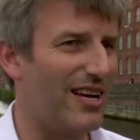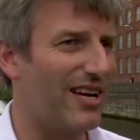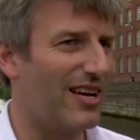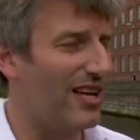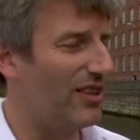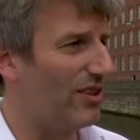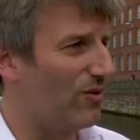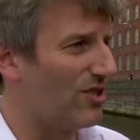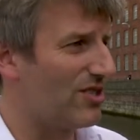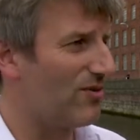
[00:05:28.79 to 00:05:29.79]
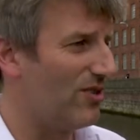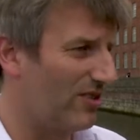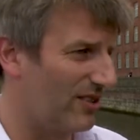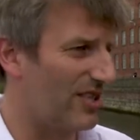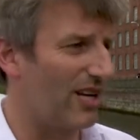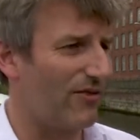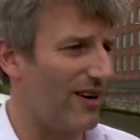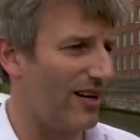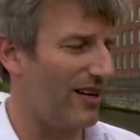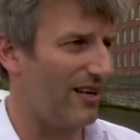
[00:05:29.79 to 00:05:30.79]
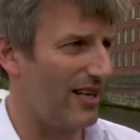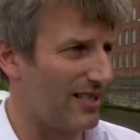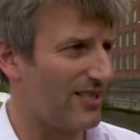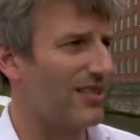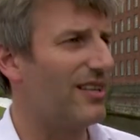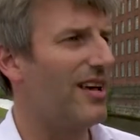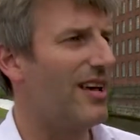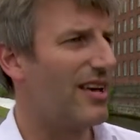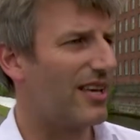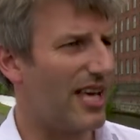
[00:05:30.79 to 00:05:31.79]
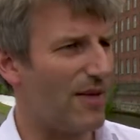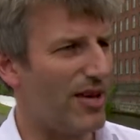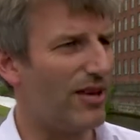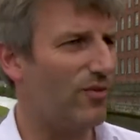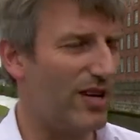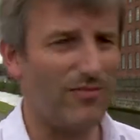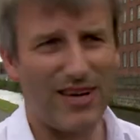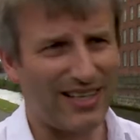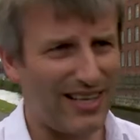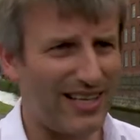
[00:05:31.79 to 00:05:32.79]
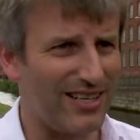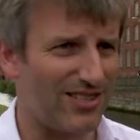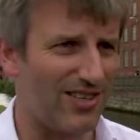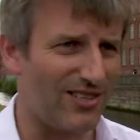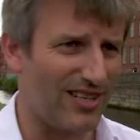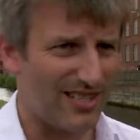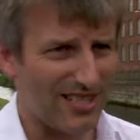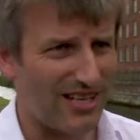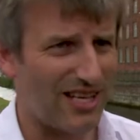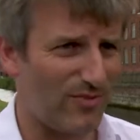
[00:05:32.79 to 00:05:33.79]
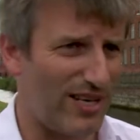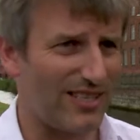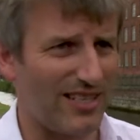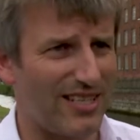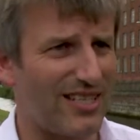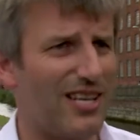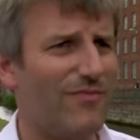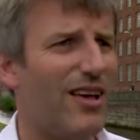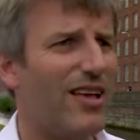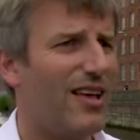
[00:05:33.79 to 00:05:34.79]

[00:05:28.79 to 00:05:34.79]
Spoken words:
And the ones that won Golf for Langston came in with Michael Haddy Associates as part of their team.